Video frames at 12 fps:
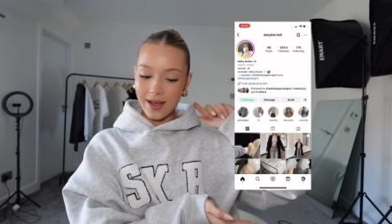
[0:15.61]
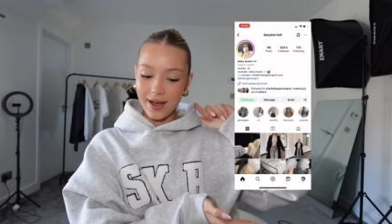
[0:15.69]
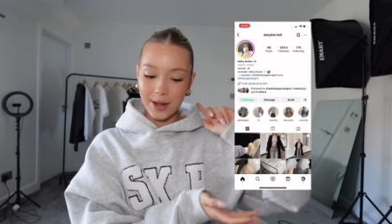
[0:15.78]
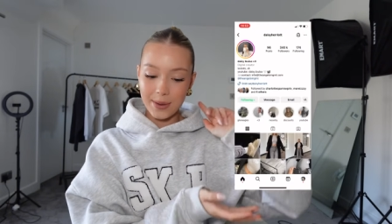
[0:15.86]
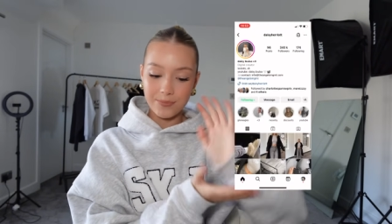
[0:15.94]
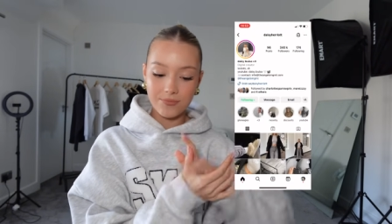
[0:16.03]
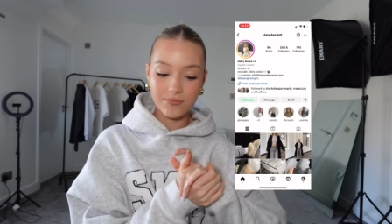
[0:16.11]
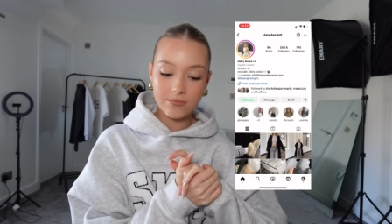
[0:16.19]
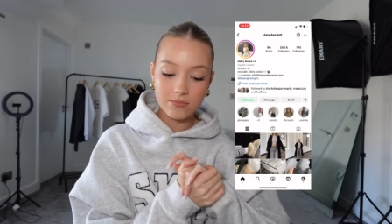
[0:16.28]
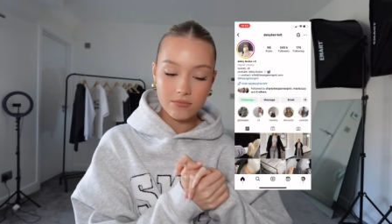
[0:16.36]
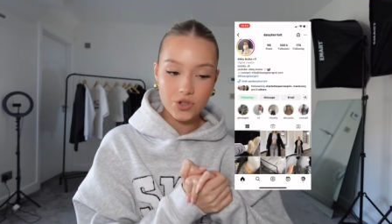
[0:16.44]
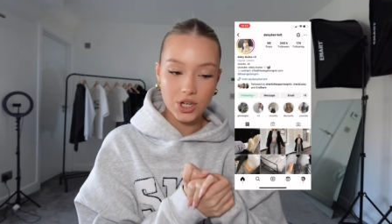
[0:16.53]
Um,
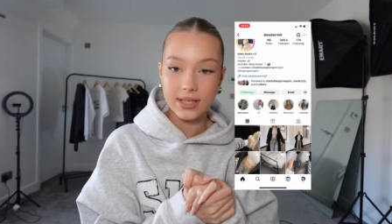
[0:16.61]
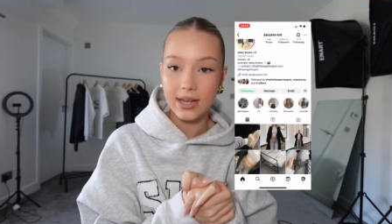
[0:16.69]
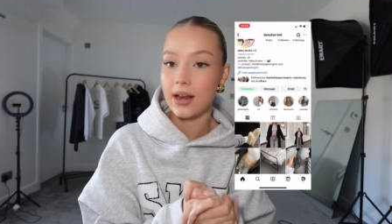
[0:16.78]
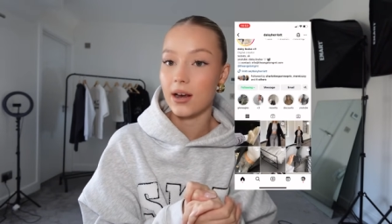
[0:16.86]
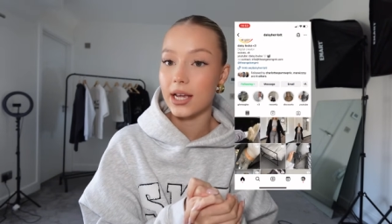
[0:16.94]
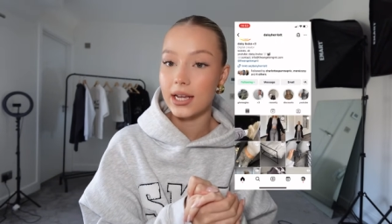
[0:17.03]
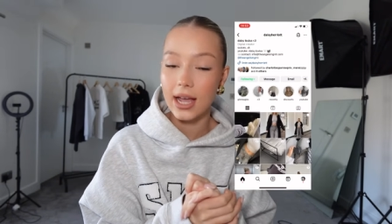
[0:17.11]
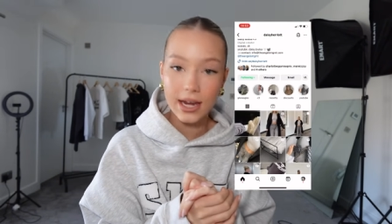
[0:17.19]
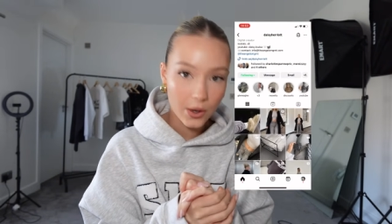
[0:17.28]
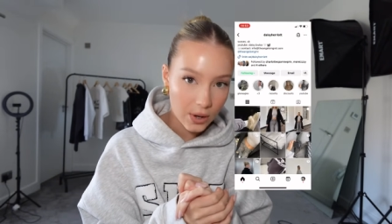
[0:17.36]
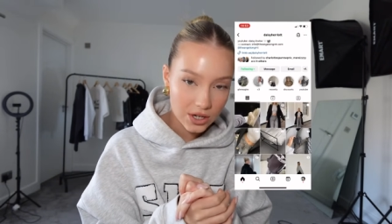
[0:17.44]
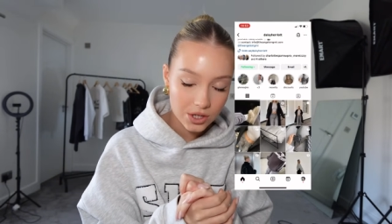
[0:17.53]
just saying like
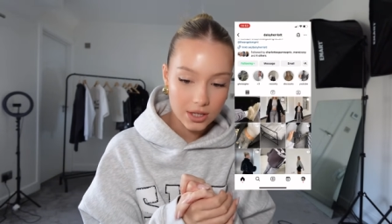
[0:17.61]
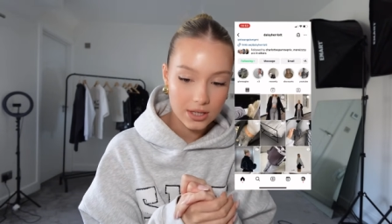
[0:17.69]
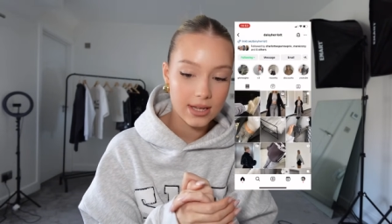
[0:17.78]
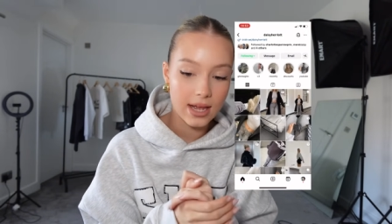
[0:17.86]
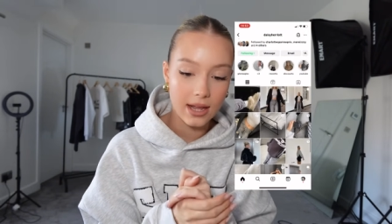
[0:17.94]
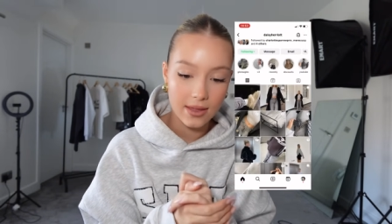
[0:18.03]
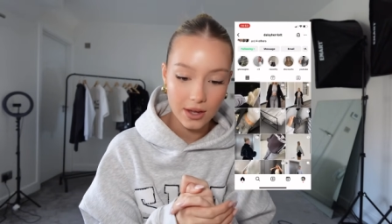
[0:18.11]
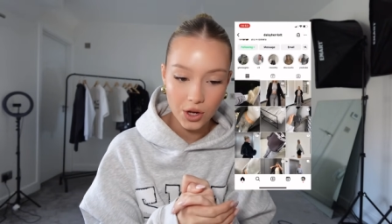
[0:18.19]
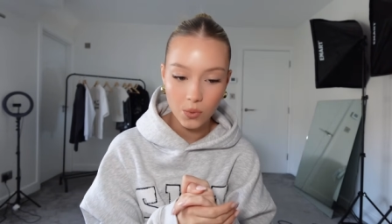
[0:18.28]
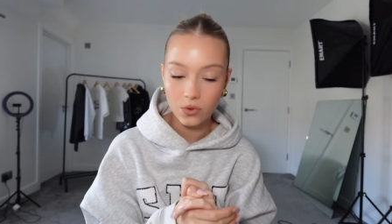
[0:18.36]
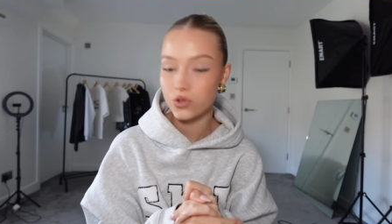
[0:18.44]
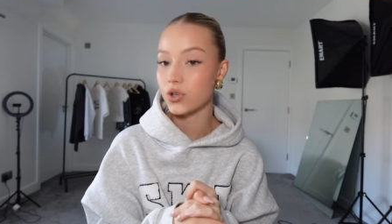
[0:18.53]
any questions, anything
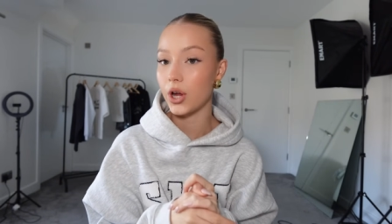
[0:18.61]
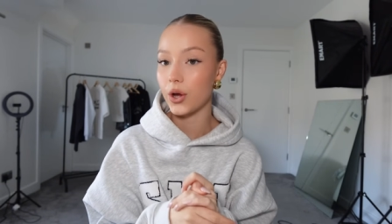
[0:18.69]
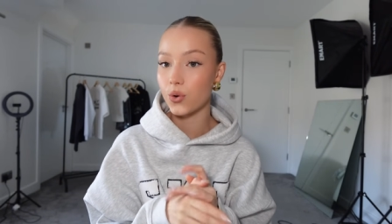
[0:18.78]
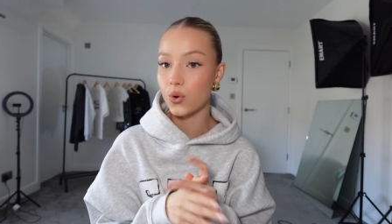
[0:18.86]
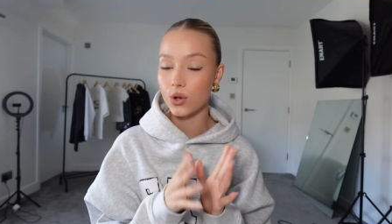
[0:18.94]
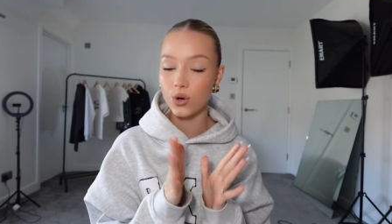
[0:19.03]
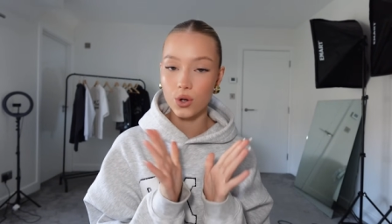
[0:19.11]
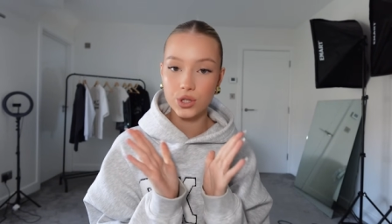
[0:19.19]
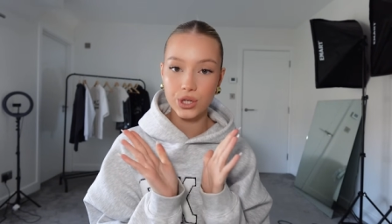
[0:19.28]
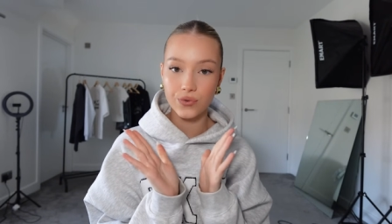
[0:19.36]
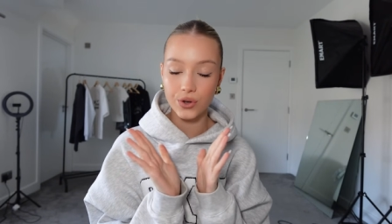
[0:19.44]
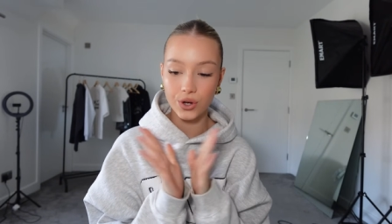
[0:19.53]
you want to know. Got
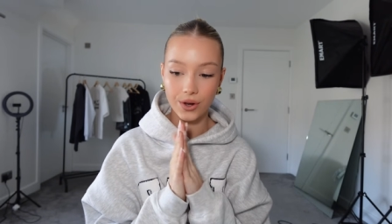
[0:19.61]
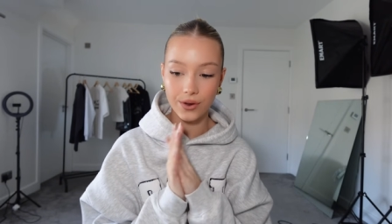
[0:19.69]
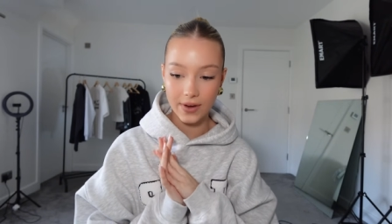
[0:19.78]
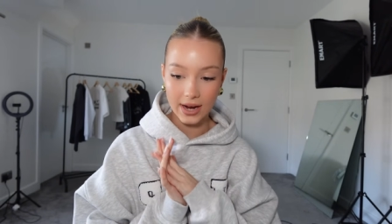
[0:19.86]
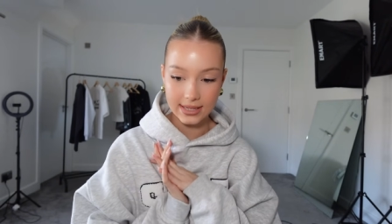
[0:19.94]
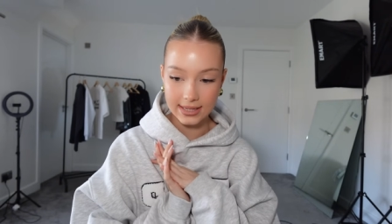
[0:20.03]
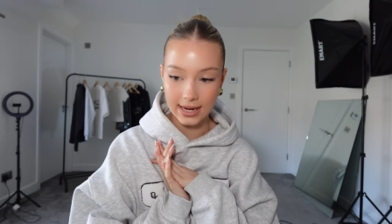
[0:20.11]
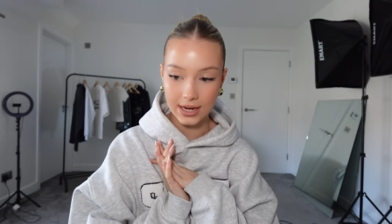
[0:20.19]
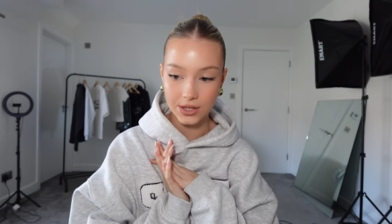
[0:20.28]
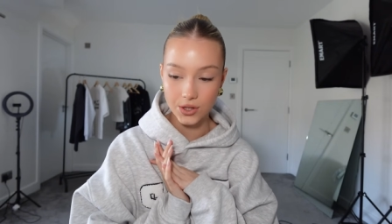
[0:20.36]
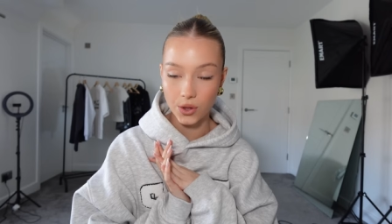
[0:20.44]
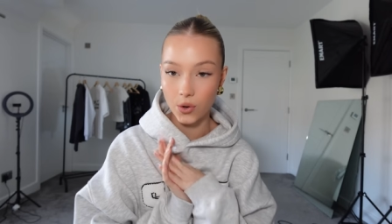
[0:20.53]
lots of new faces here,
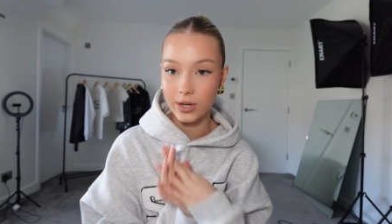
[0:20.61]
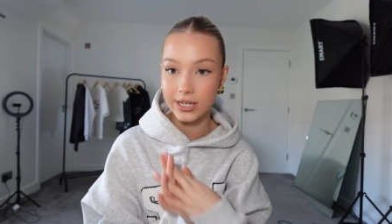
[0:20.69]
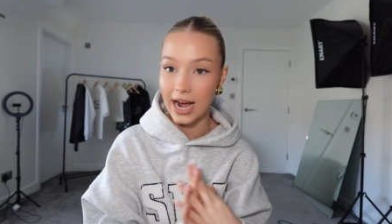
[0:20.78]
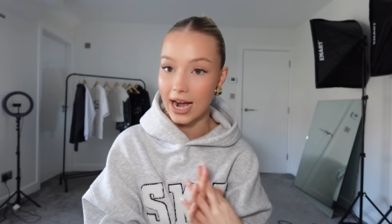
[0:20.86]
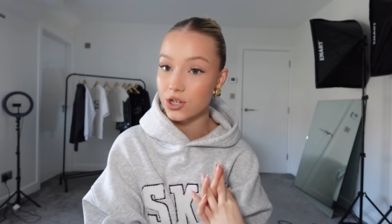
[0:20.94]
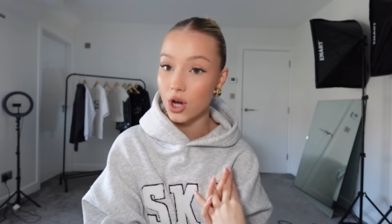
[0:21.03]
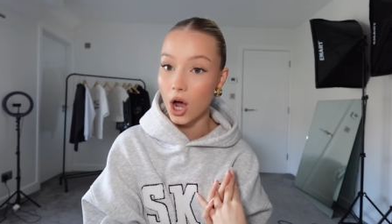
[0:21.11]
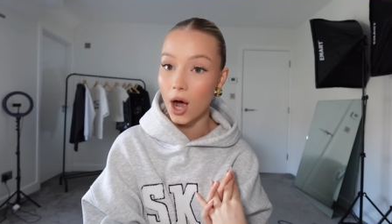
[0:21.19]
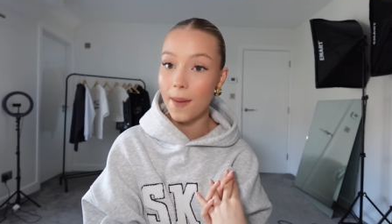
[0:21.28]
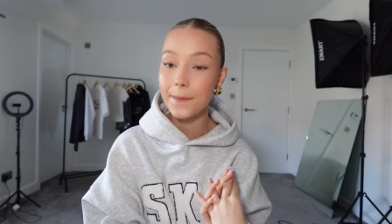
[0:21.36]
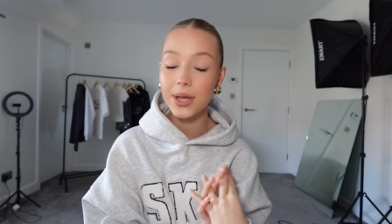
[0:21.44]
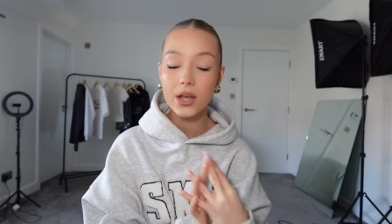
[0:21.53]
so I thought I'd catch
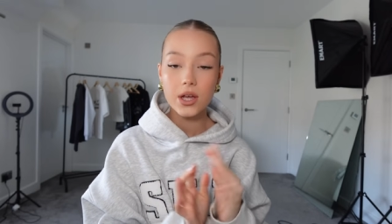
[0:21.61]
up.